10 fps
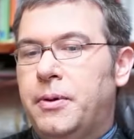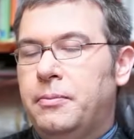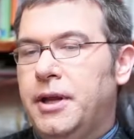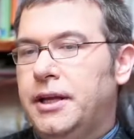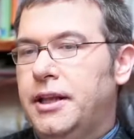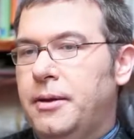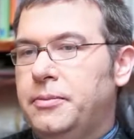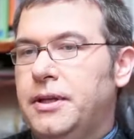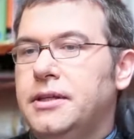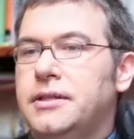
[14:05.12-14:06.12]
public
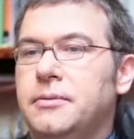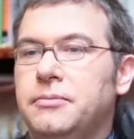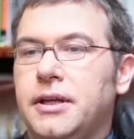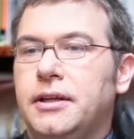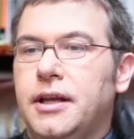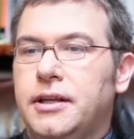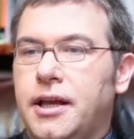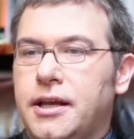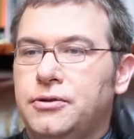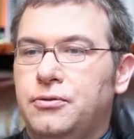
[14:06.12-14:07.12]
debt is something
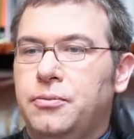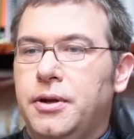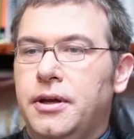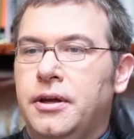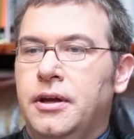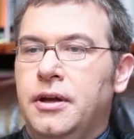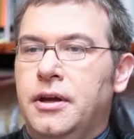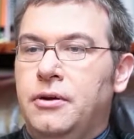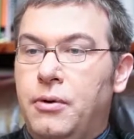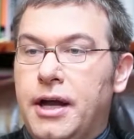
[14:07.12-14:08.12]
that
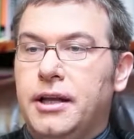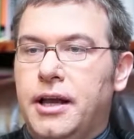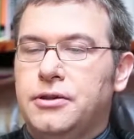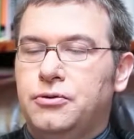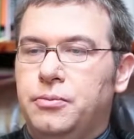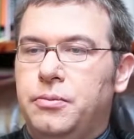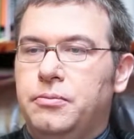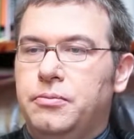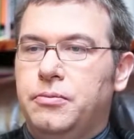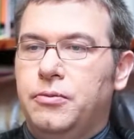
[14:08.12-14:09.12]
one has
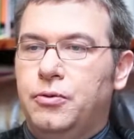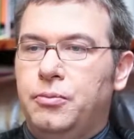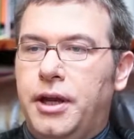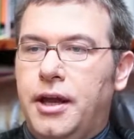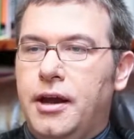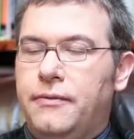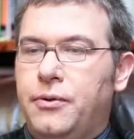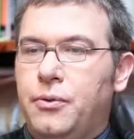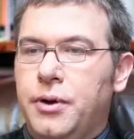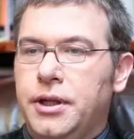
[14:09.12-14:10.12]
to be
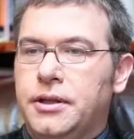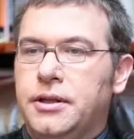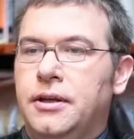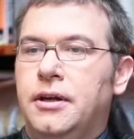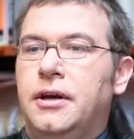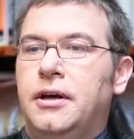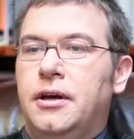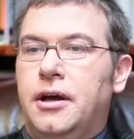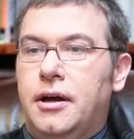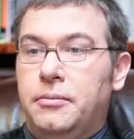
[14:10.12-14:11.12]
careful with
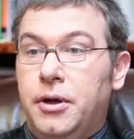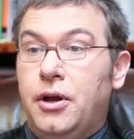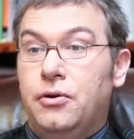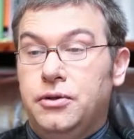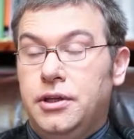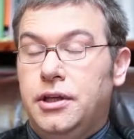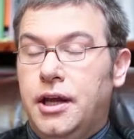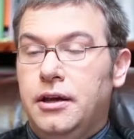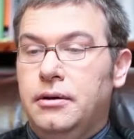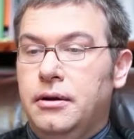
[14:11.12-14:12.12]
because it
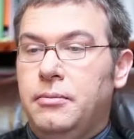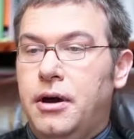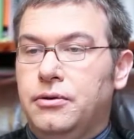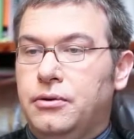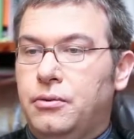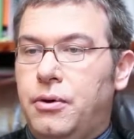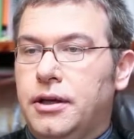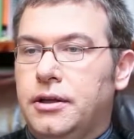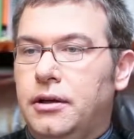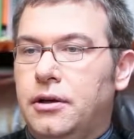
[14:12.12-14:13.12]
can amount to
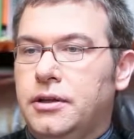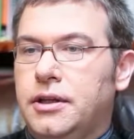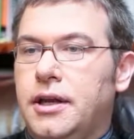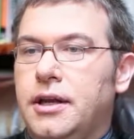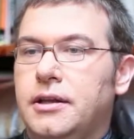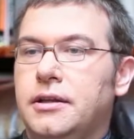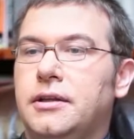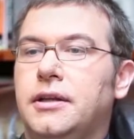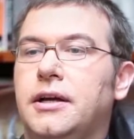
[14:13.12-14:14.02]
quite a lot and